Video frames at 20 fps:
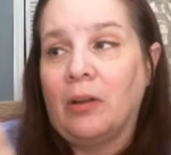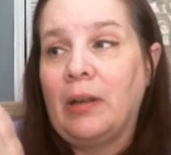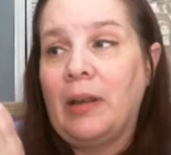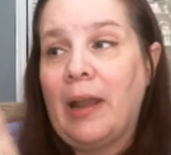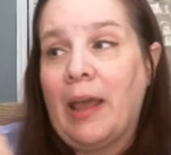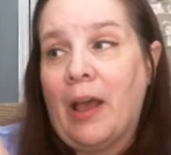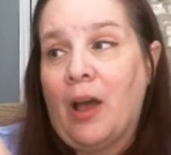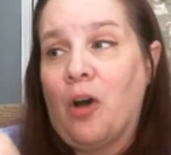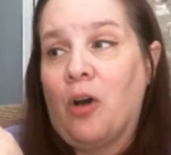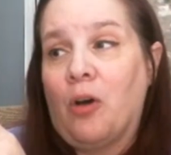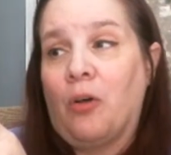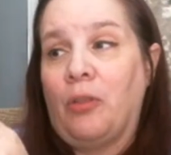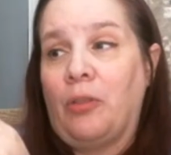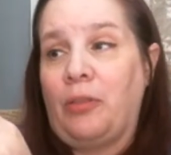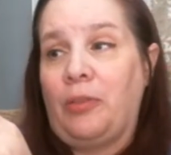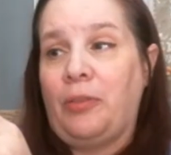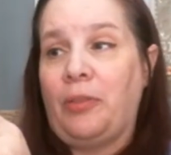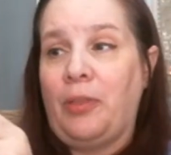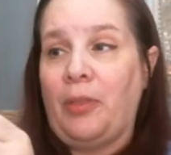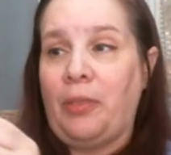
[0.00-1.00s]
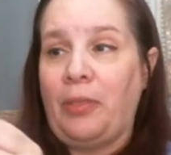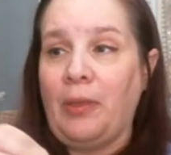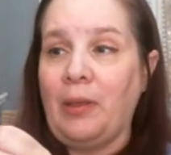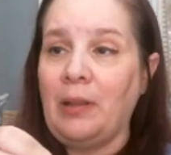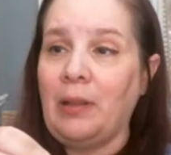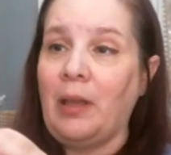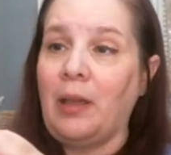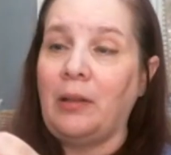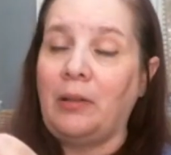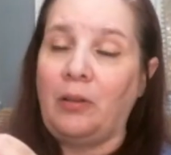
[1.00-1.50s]
Now, the thing
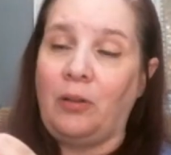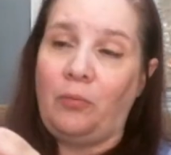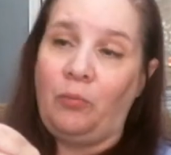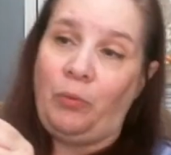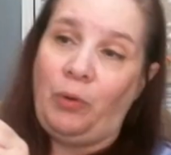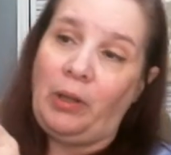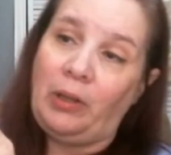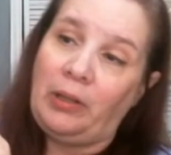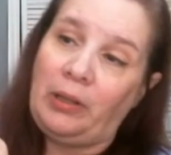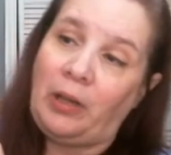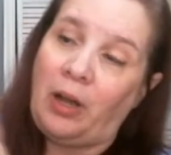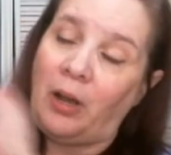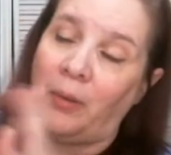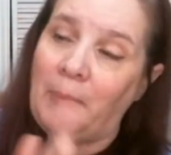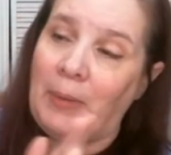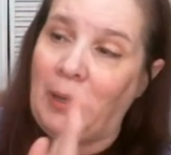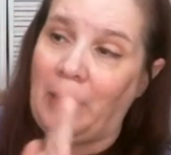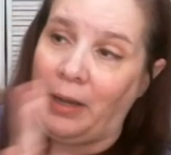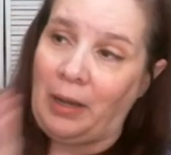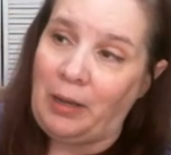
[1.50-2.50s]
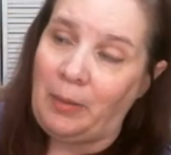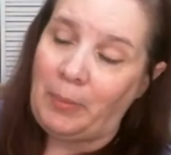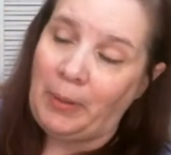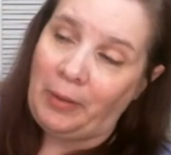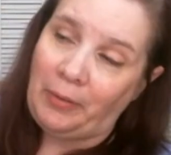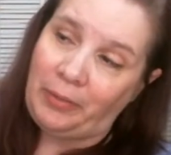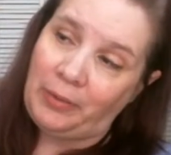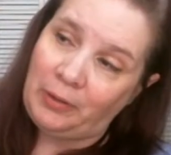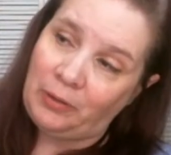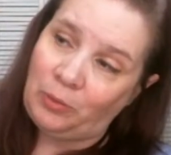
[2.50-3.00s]
that really caught my eye
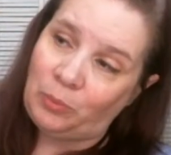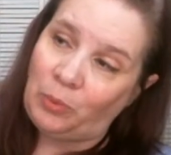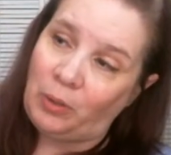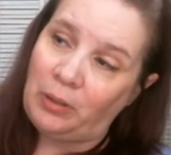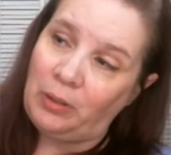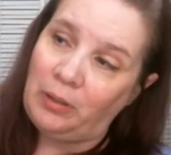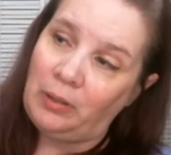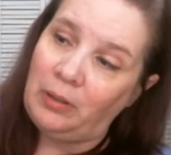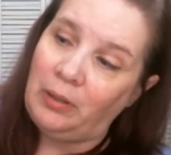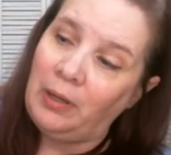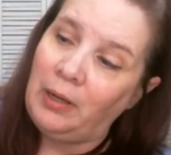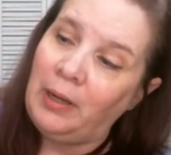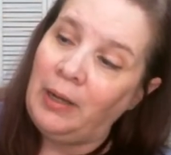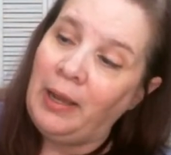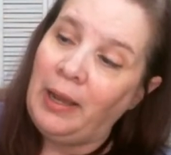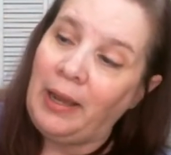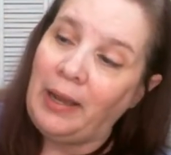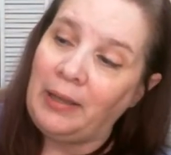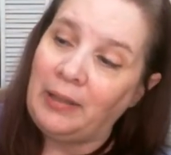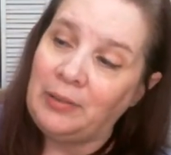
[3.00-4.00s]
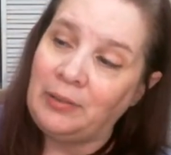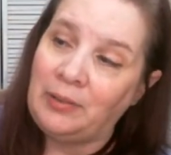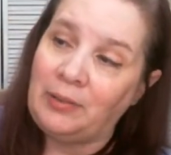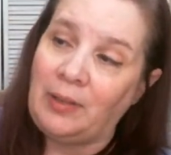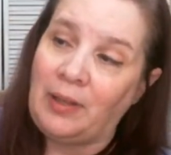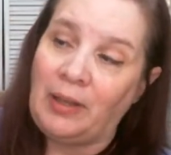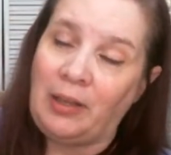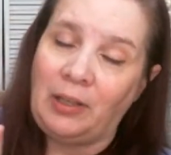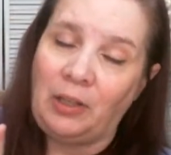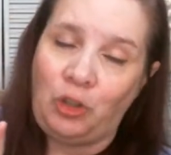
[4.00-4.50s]
about this one is
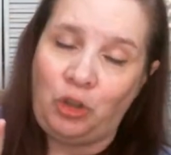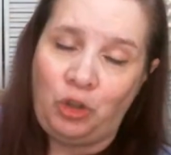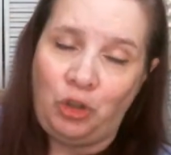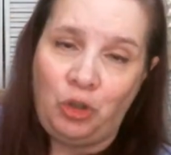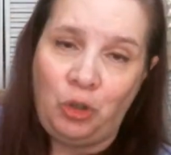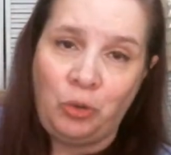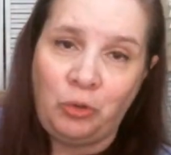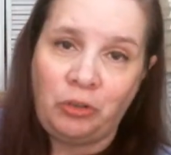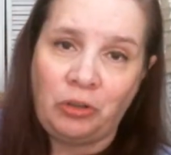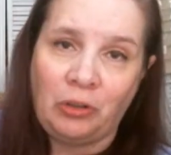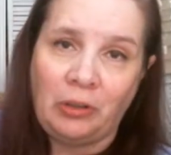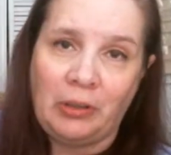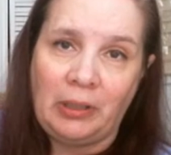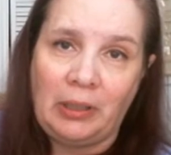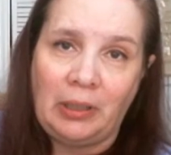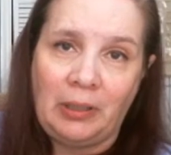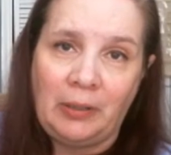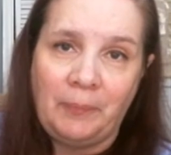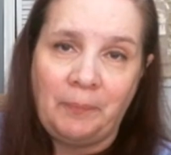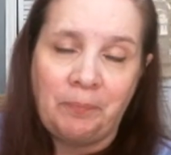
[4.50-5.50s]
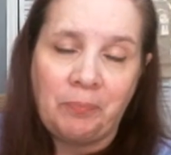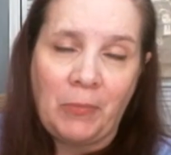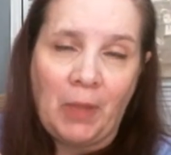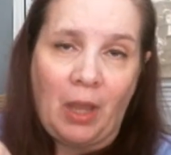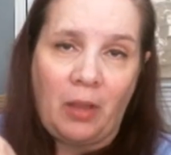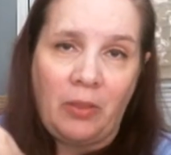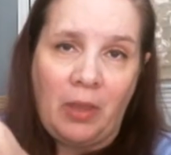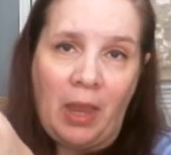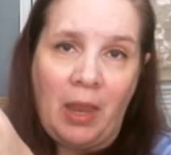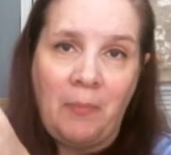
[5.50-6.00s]
that usually
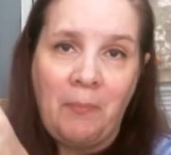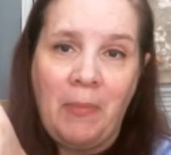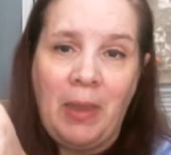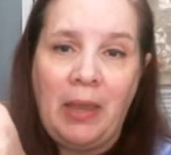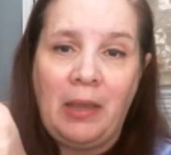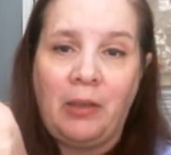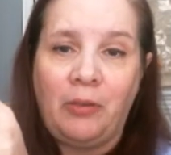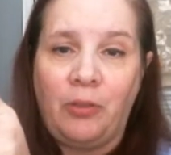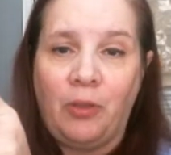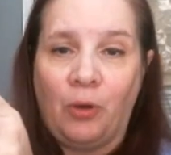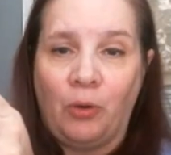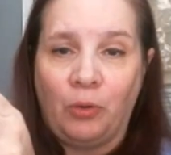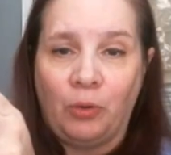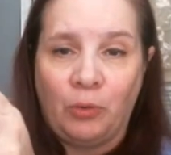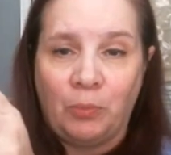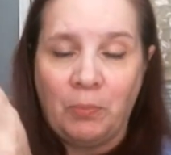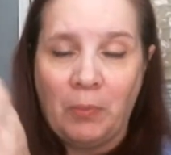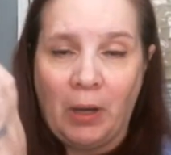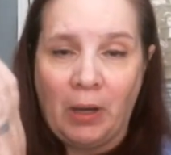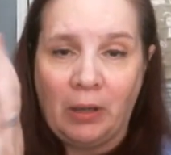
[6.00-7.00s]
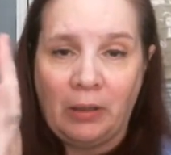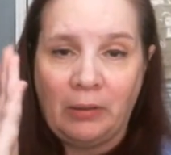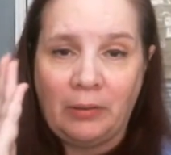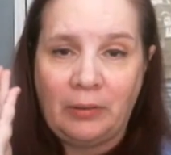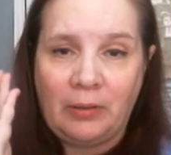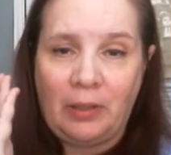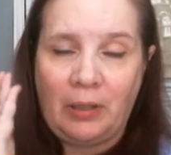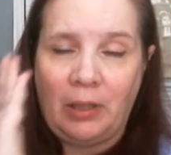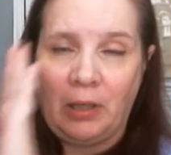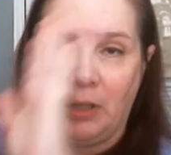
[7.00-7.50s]
they make those
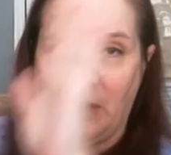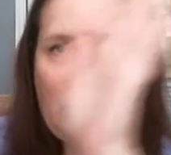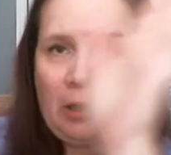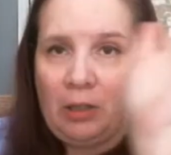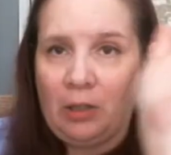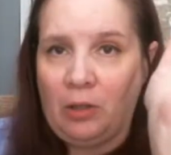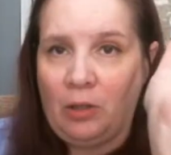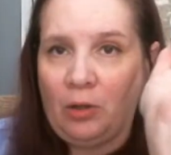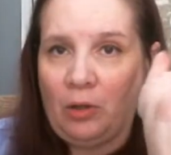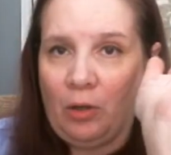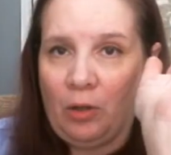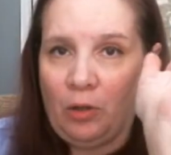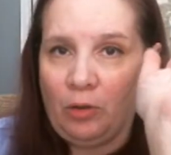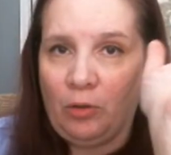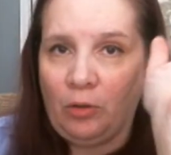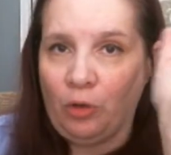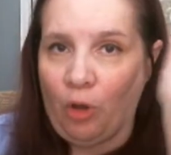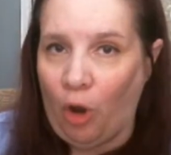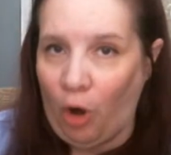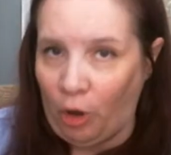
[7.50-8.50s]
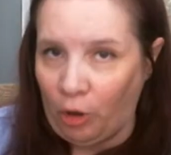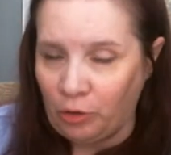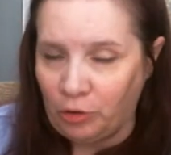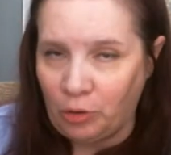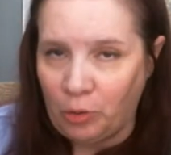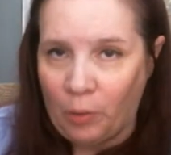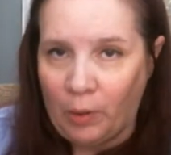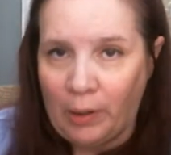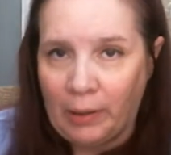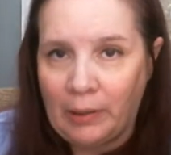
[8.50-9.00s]
mugs in
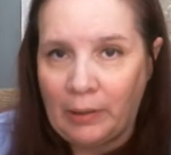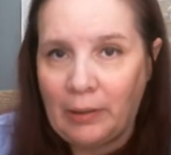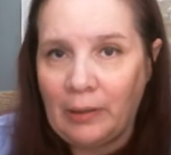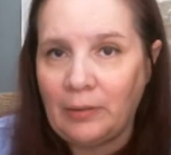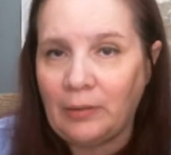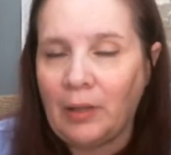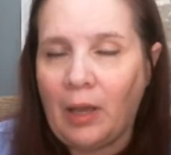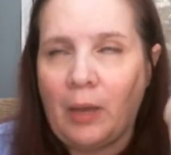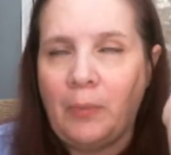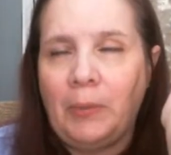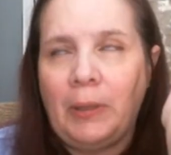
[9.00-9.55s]
large quantities.